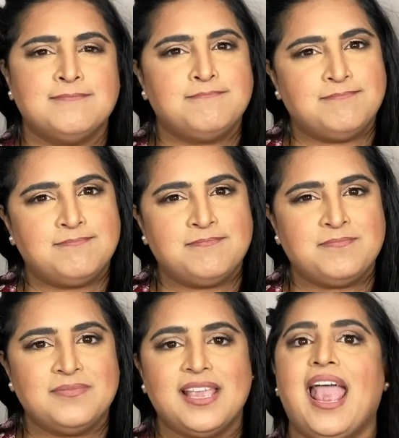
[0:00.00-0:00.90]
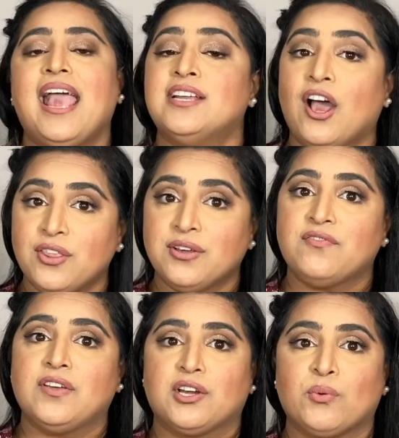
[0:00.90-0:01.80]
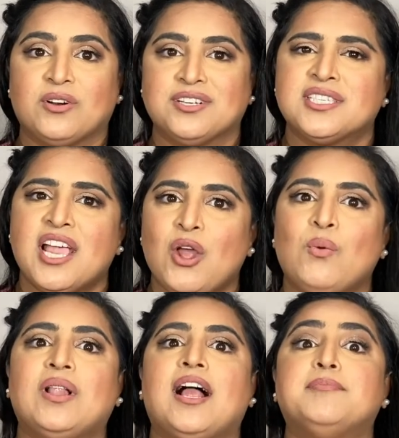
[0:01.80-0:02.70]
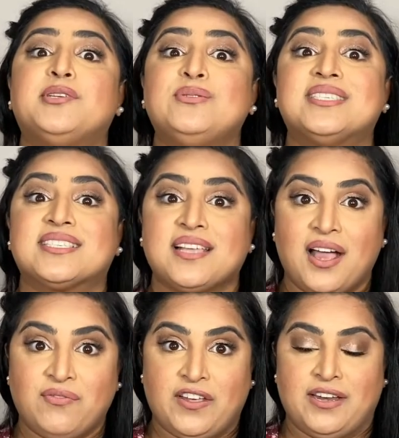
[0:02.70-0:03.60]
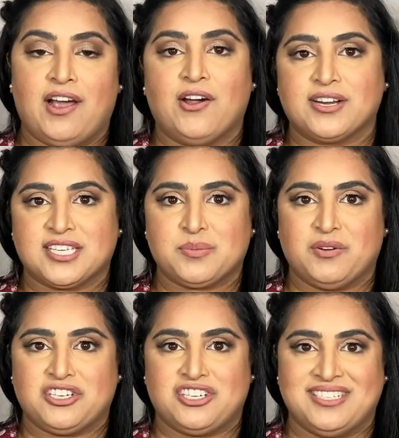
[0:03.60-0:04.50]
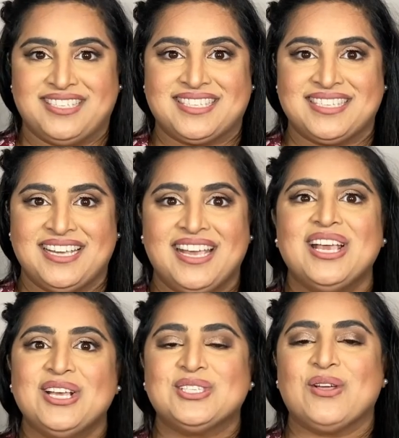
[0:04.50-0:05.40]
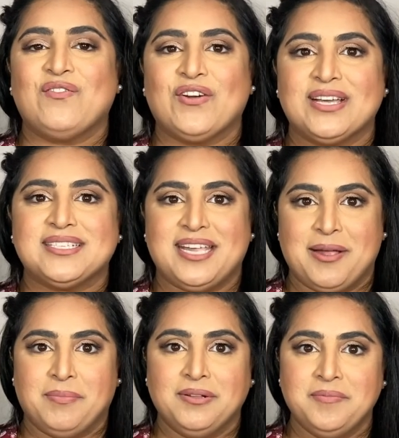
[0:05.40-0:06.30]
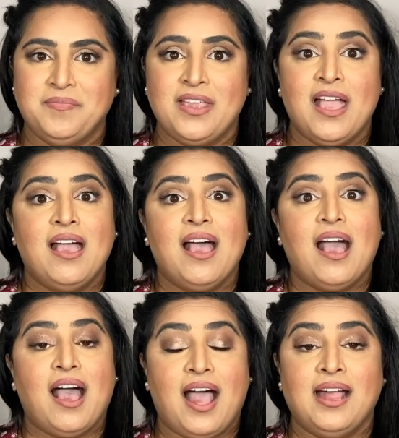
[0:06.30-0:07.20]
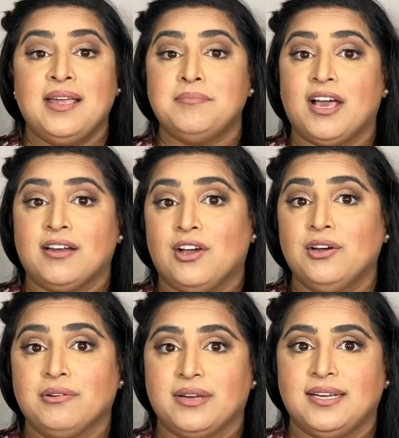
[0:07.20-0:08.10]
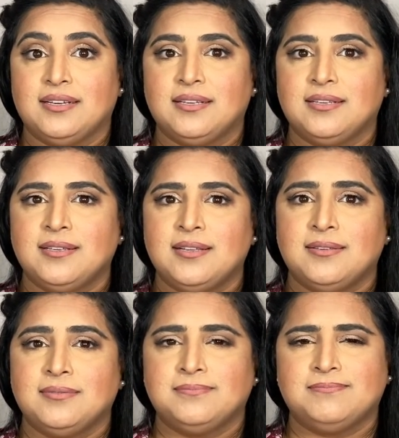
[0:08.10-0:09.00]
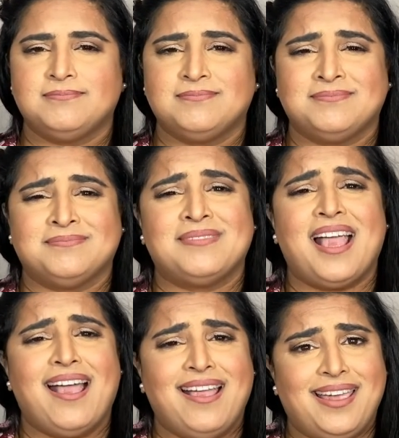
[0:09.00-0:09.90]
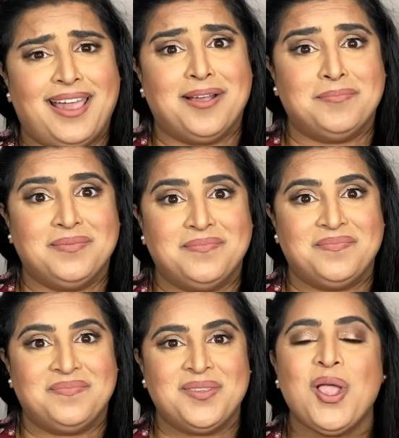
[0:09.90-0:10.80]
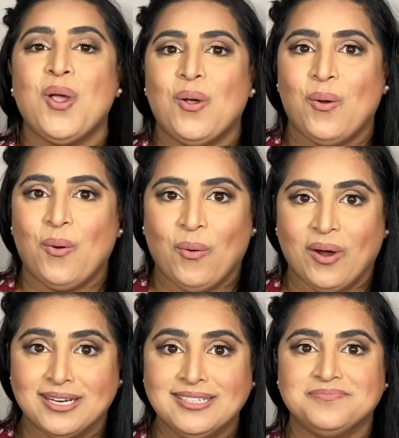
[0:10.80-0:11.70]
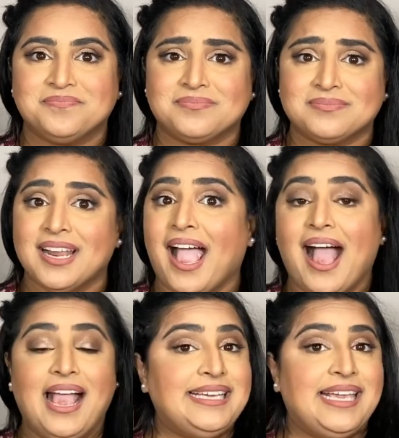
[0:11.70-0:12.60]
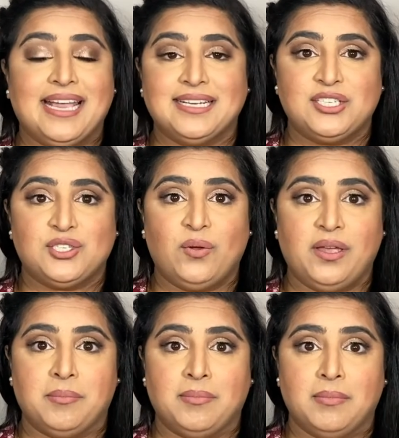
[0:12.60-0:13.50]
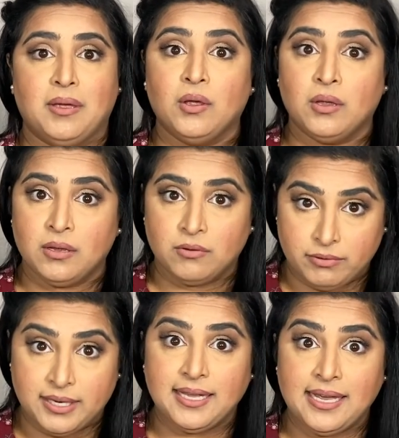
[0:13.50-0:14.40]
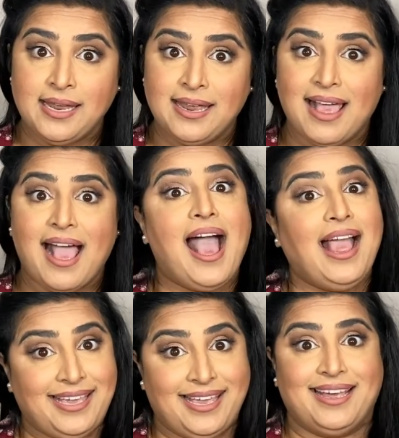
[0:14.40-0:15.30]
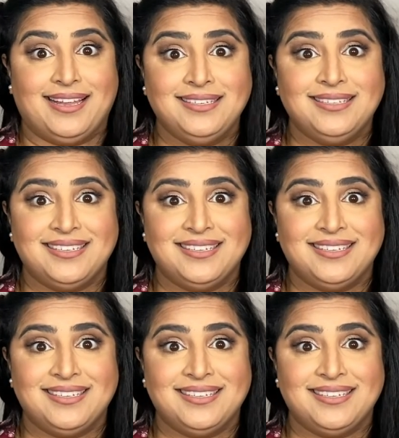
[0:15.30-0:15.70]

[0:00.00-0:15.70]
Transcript: and other filler words will help to soften our expressions. So for example, I am not hungry. I am. Or, I can't swim. Really? I can.